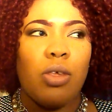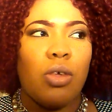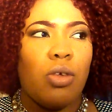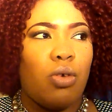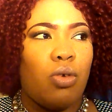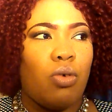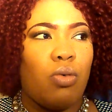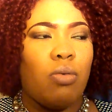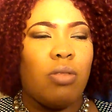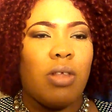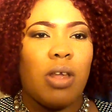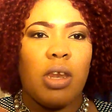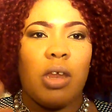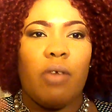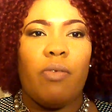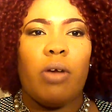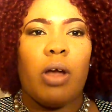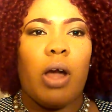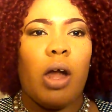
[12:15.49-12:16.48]
to use a
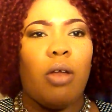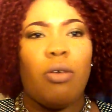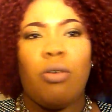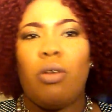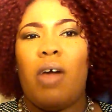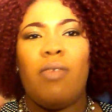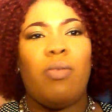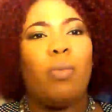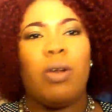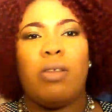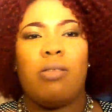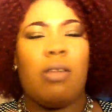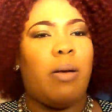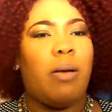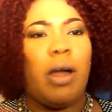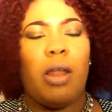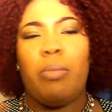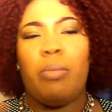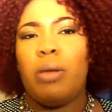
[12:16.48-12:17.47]
different color. You don't have to wear the
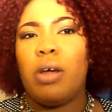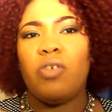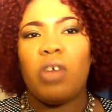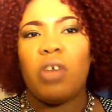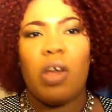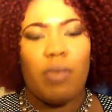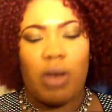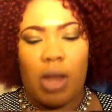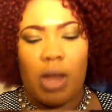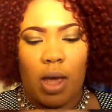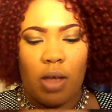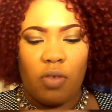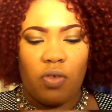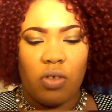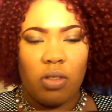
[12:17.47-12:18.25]
same color blush every day.